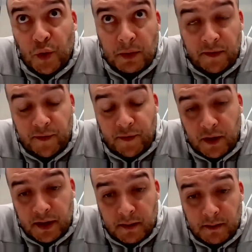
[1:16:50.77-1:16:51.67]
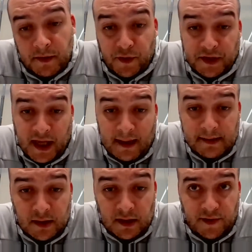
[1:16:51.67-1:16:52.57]
one before the
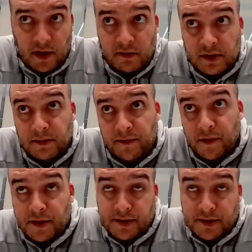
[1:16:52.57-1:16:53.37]
games, 24 hours before.